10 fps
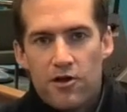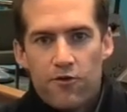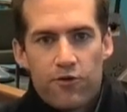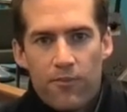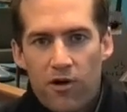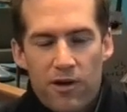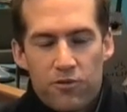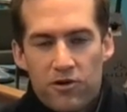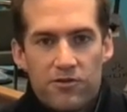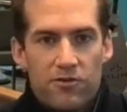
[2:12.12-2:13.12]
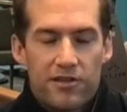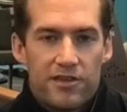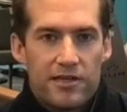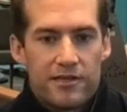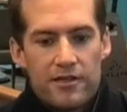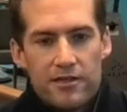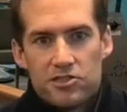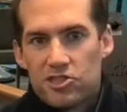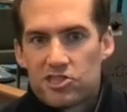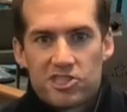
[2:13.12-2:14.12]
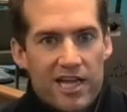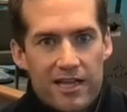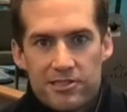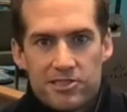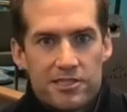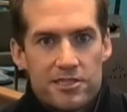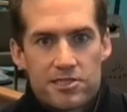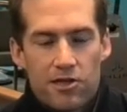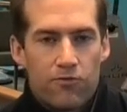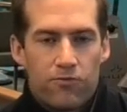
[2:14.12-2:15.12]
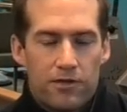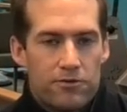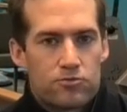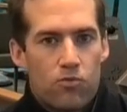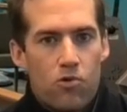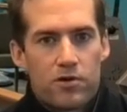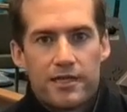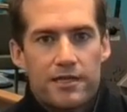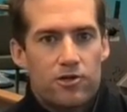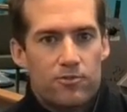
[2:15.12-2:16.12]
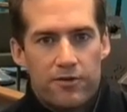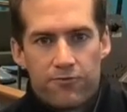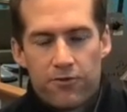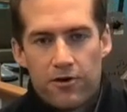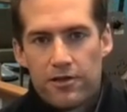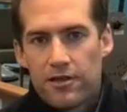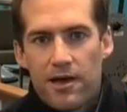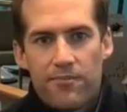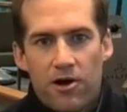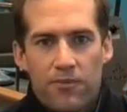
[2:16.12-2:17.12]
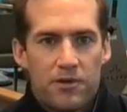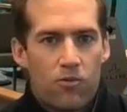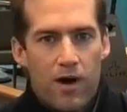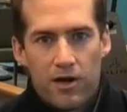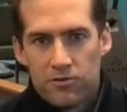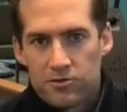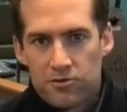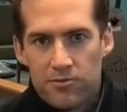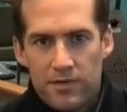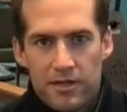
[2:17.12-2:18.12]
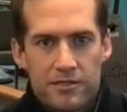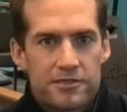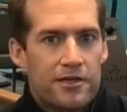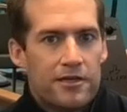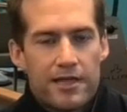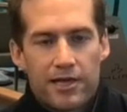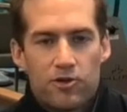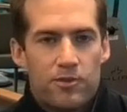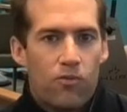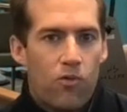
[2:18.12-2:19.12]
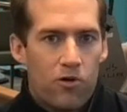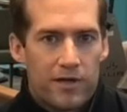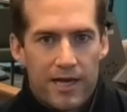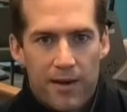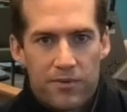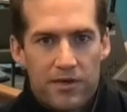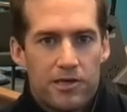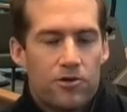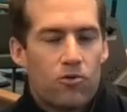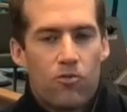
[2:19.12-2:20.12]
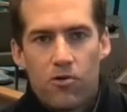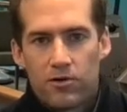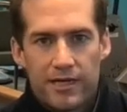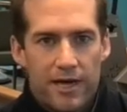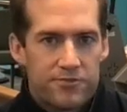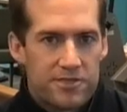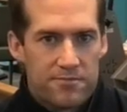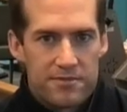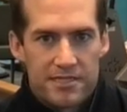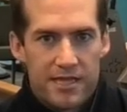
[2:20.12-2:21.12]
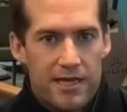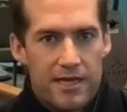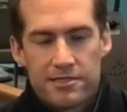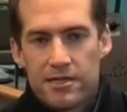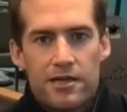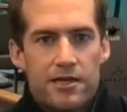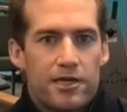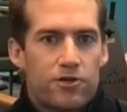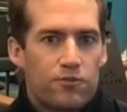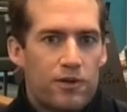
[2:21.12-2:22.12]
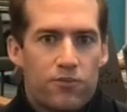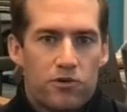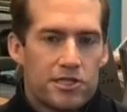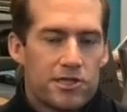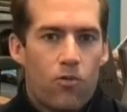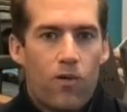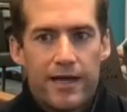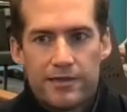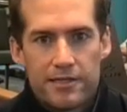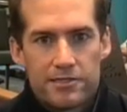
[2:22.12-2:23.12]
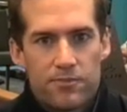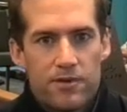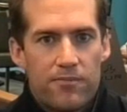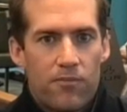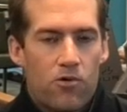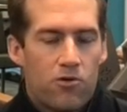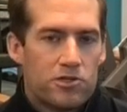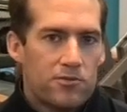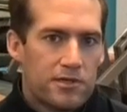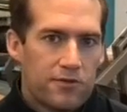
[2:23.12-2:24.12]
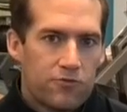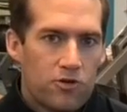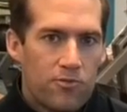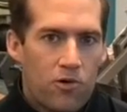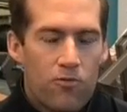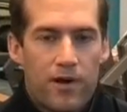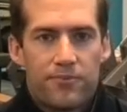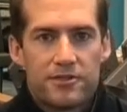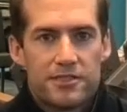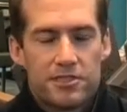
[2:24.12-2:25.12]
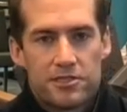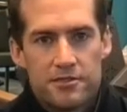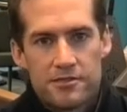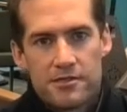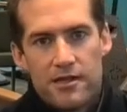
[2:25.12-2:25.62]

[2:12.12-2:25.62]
from my point of view, I think just challenging yourself, whether it's walking a little bit further, that might be 1 or 2 minutes, that could be walking up a hill, walking up some stairs, it could be pushing a weight that's a bit more, doing a few more repetitions.